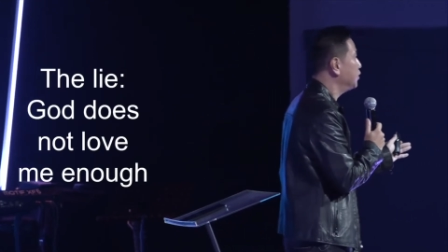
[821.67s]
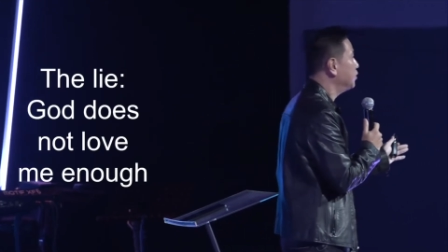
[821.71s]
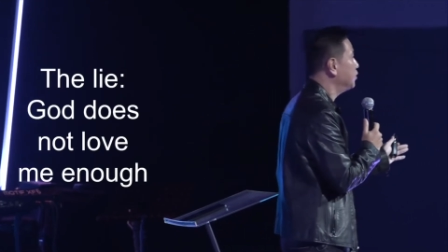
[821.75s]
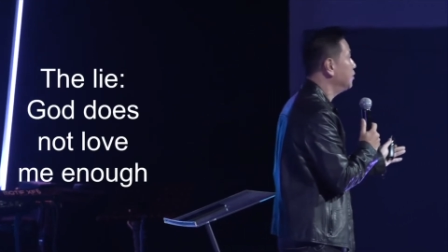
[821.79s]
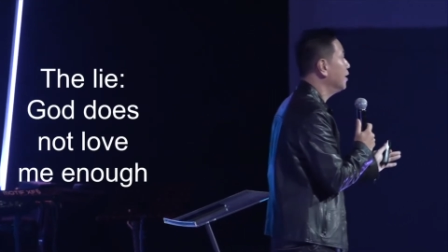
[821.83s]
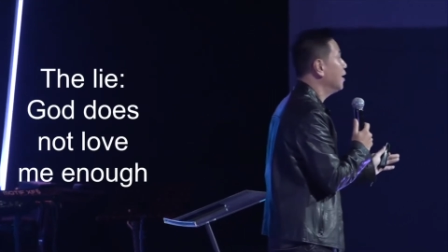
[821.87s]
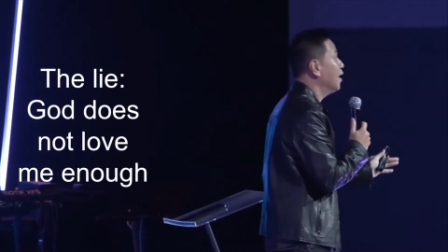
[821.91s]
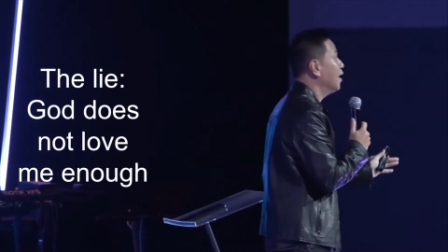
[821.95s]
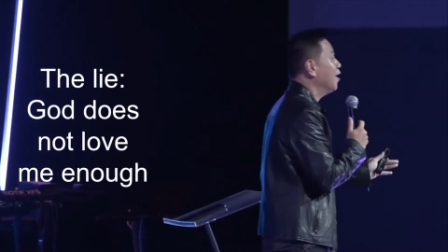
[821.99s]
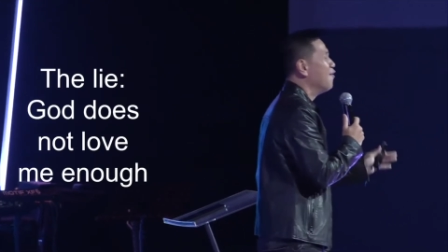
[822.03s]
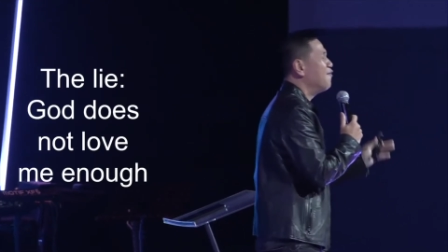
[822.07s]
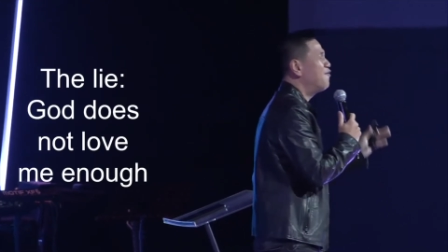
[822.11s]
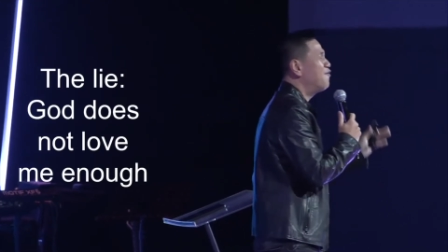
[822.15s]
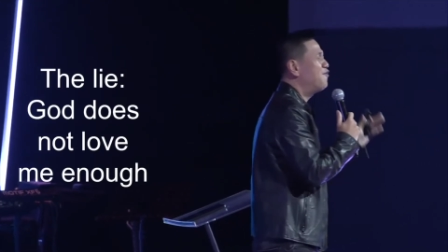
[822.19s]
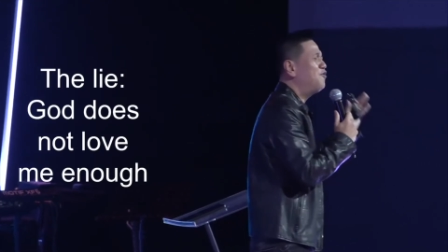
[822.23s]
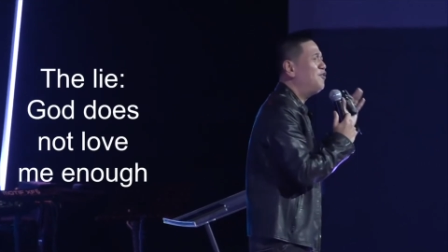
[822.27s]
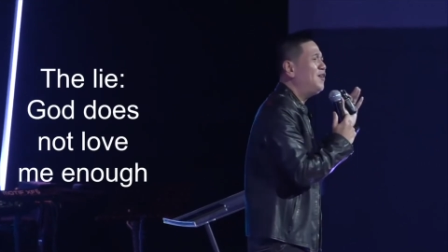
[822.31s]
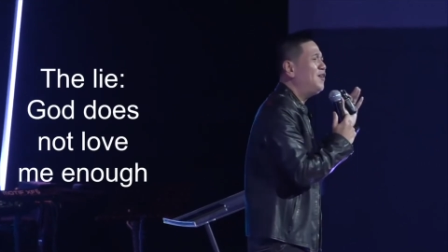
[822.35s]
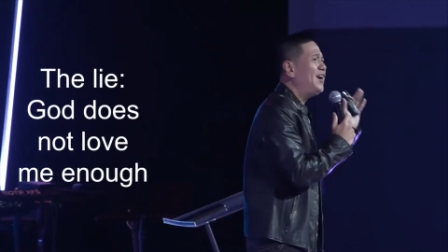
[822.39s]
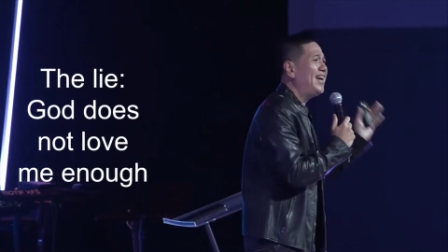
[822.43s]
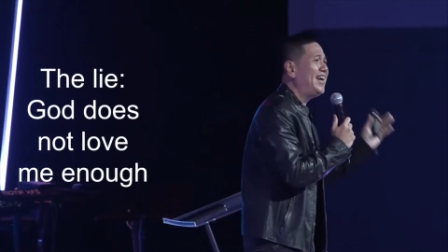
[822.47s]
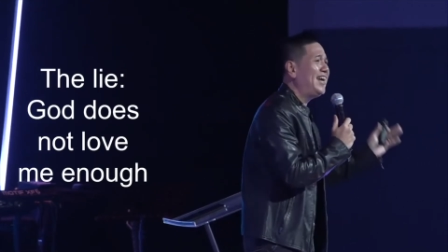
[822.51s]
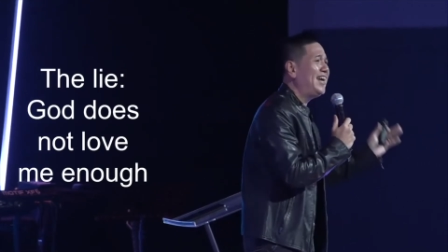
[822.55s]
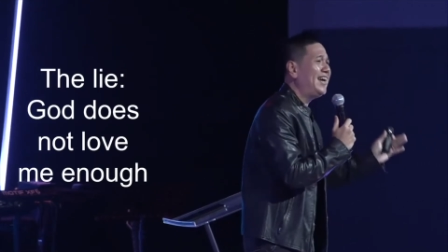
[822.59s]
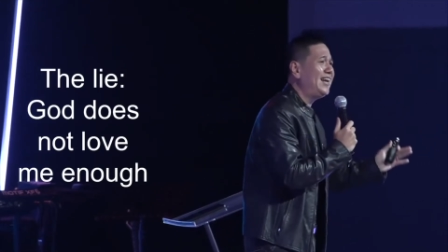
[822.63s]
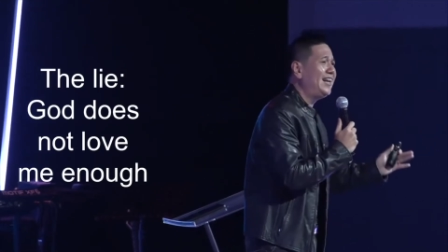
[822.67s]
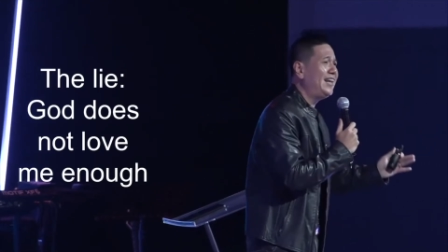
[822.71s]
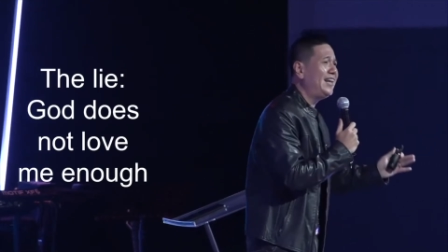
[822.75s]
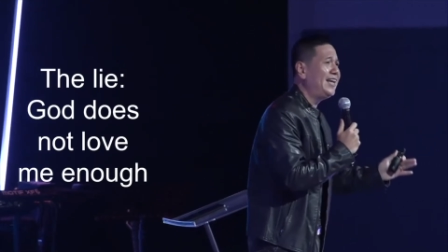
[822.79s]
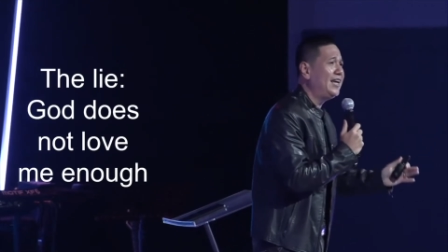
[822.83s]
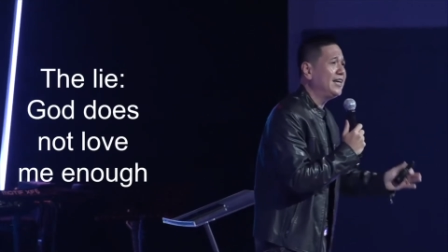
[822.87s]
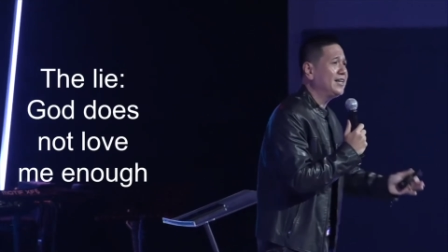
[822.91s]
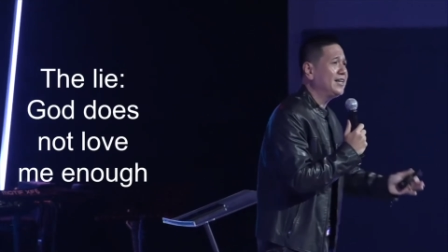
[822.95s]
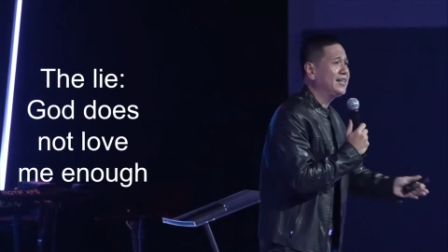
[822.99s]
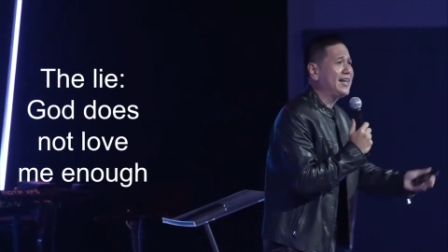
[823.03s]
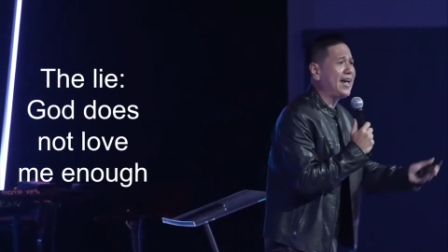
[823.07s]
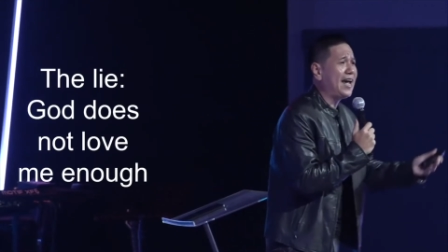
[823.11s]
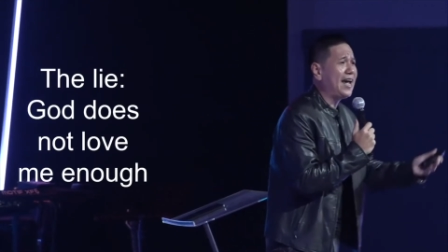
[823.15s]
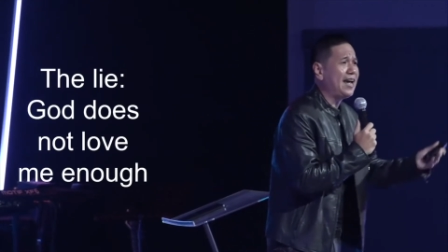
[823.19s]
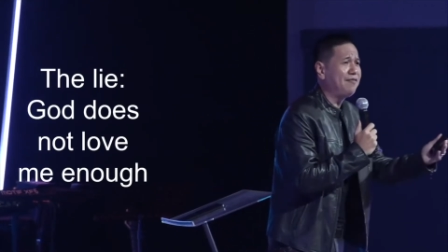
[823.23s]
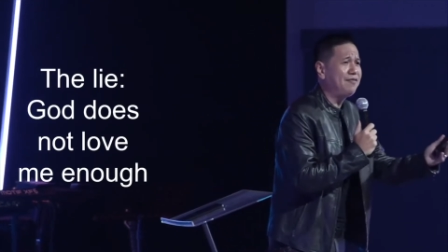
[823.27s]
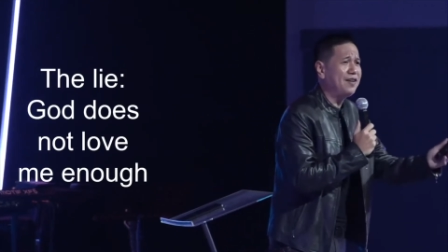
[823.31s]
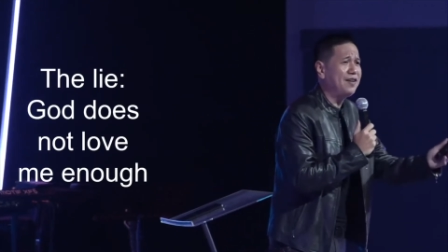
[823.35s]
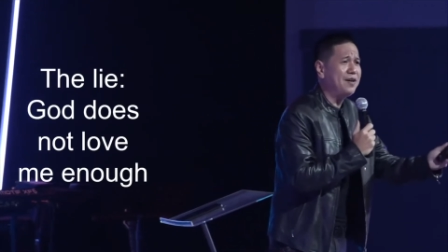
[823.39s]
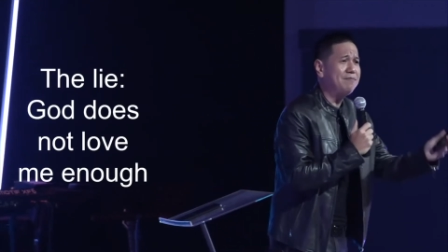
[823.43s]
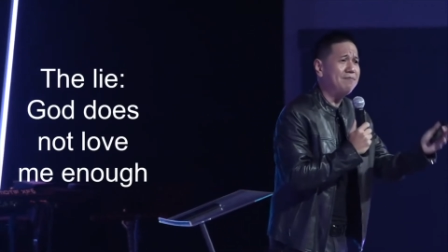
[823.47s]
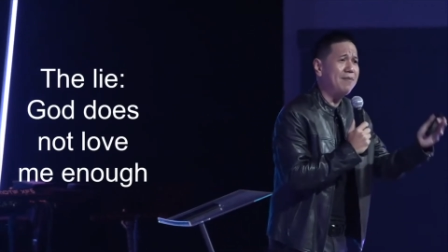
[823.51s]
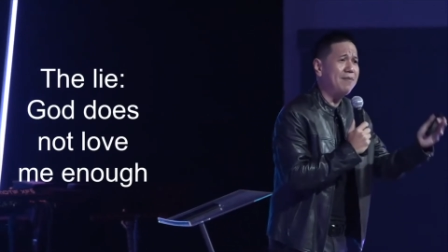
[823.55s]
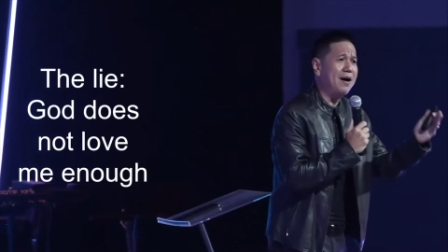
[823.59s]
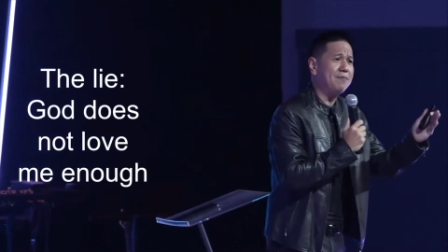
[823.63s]
freely gave
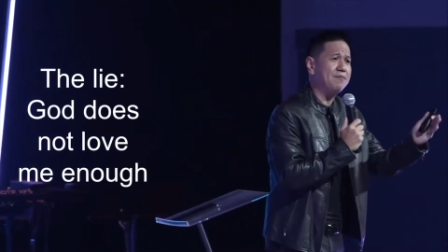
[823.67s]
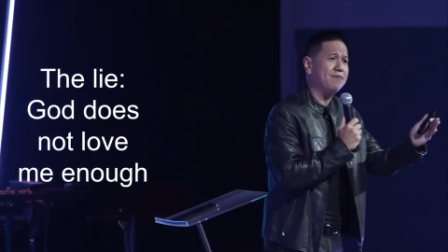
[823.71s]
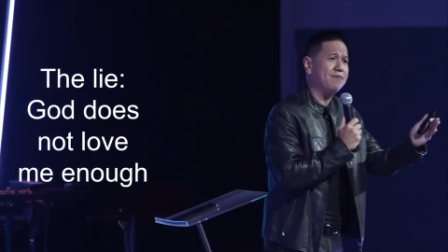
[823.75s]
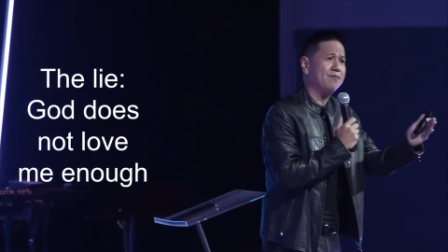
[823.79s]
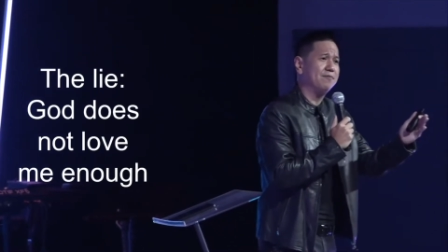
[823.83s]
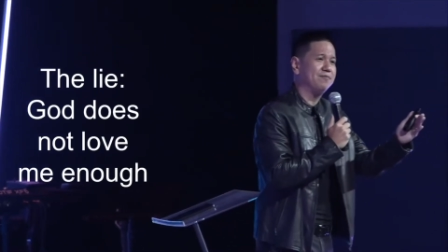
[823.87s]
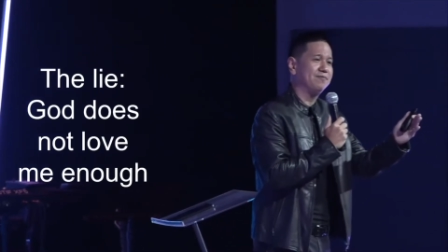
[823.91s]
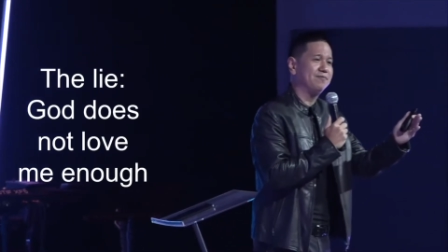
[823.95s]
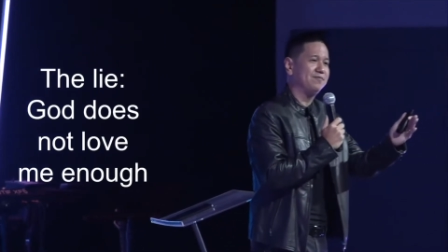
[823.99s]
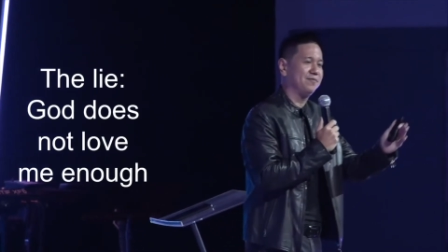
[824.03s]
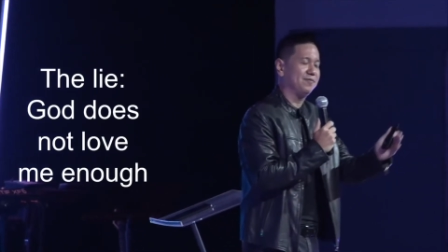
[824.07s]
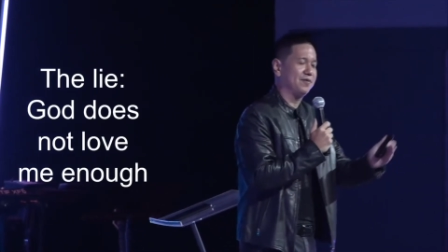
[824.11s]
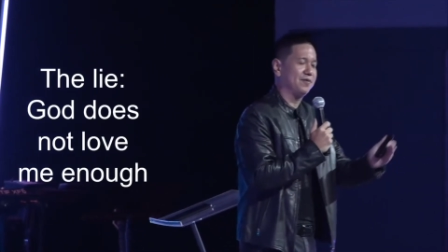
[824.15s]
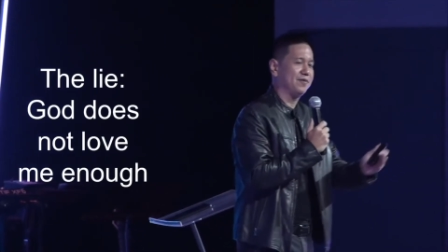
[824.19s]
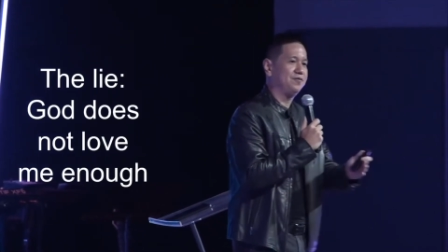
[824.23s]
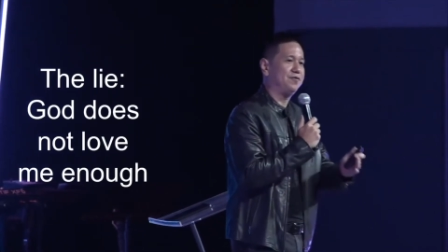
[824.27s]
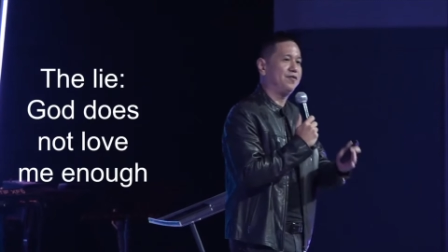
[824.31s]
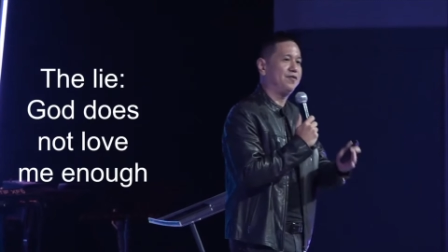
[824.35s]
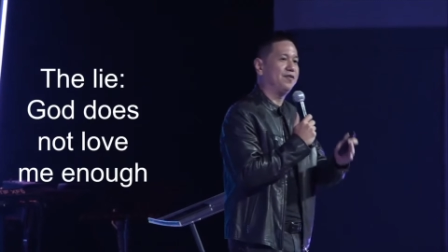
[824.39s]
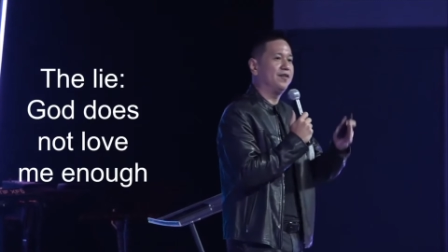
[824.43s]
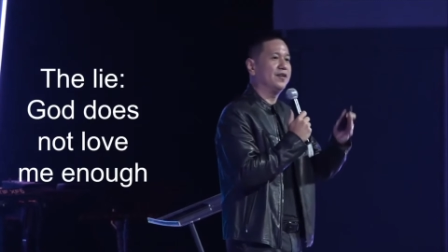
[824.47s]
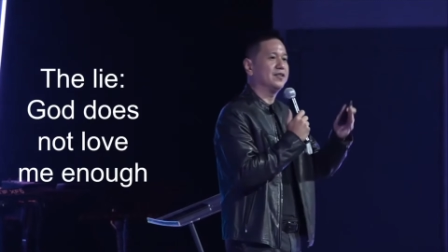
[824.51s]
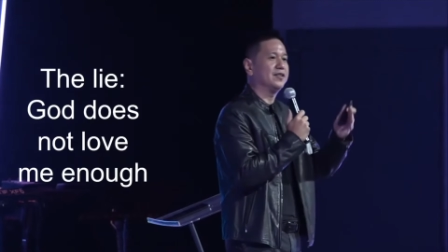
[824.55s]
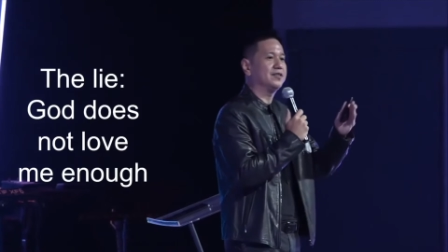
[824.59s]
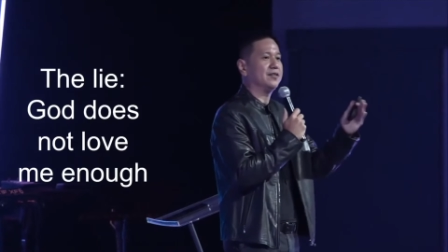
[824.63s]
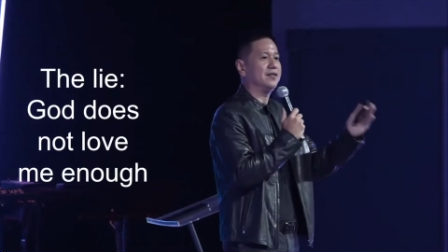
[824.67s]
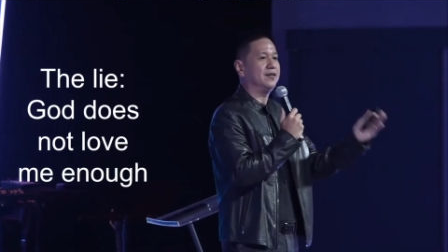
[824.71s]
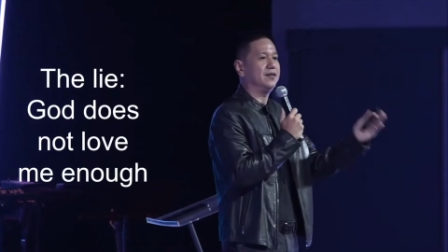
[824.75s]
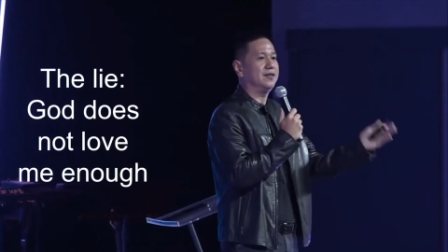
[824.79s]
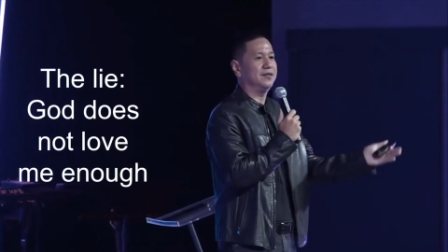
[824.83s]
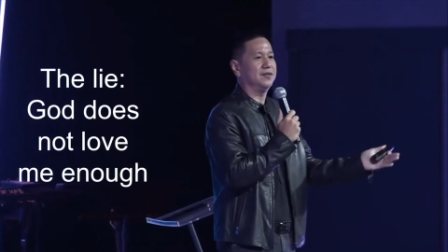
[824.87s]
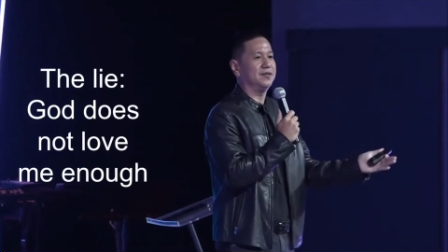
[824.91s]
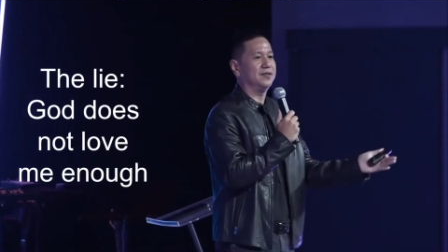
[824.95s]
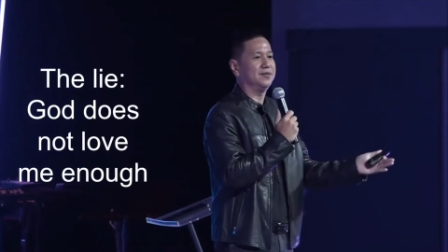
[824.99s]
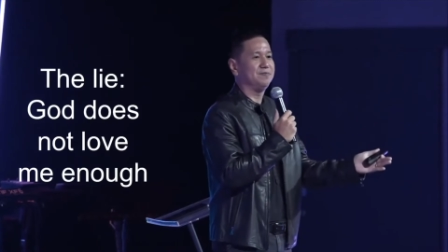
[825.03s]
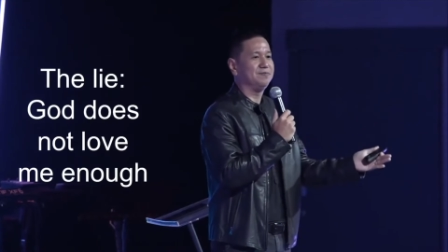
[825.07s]
him up for us all.